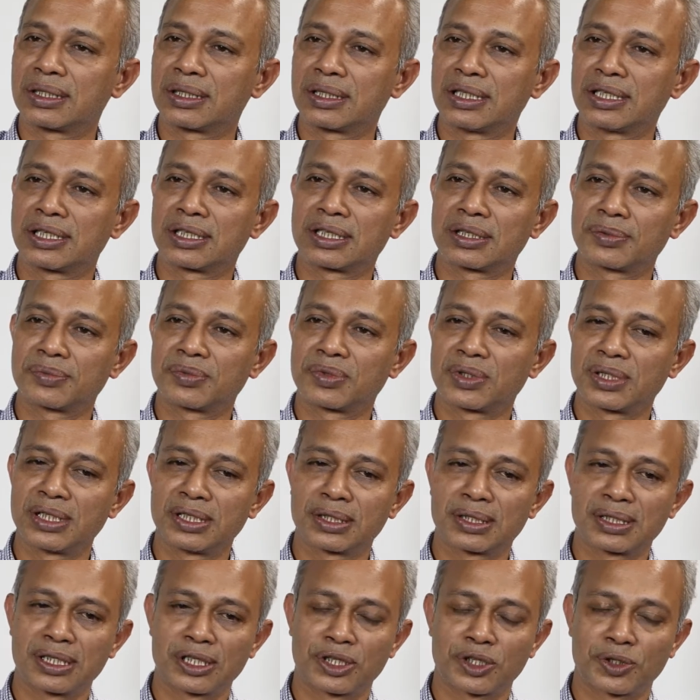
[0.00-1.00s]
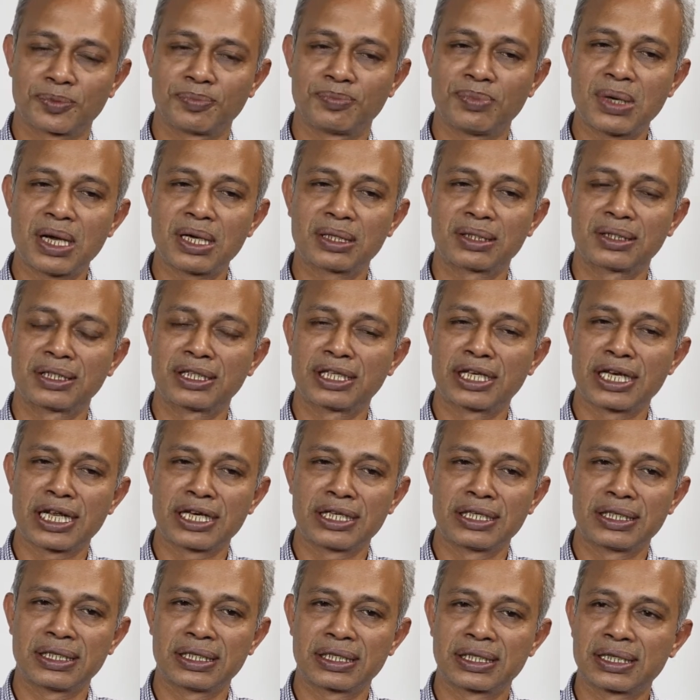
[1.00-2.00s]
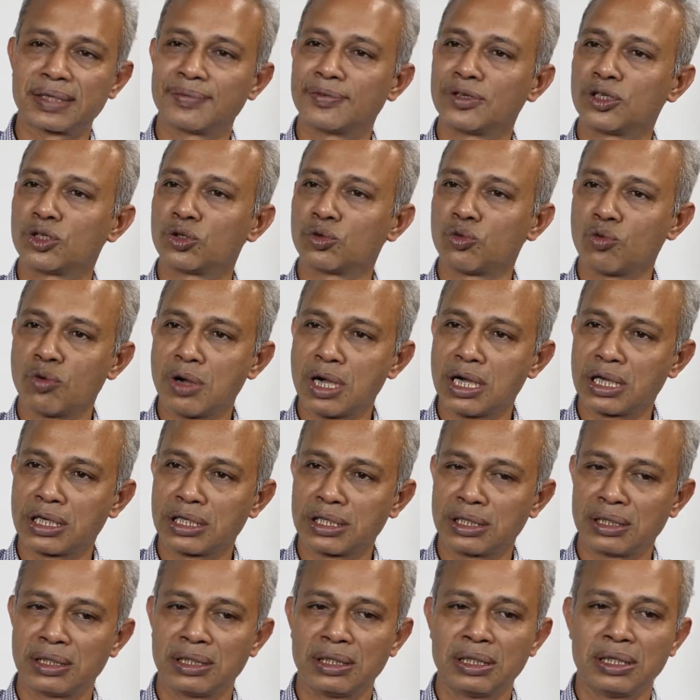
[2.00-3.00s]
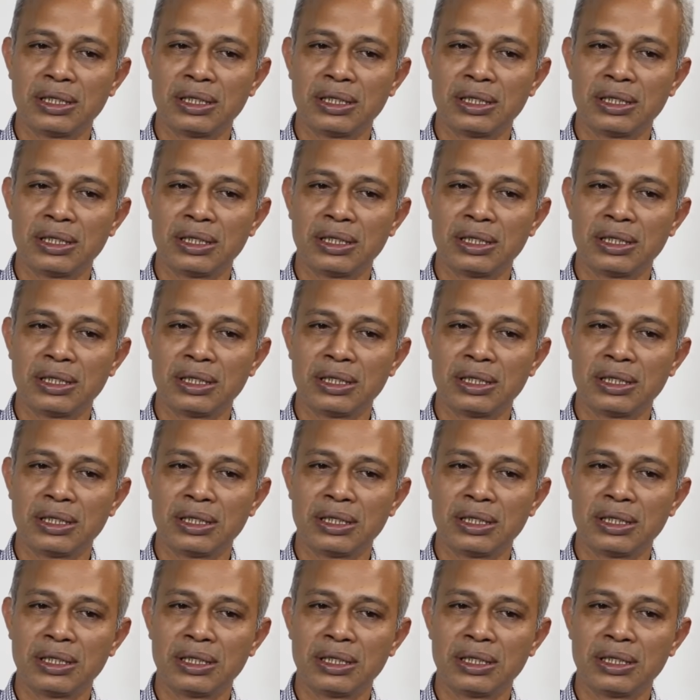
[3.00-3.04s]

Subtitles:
its birth in 1971,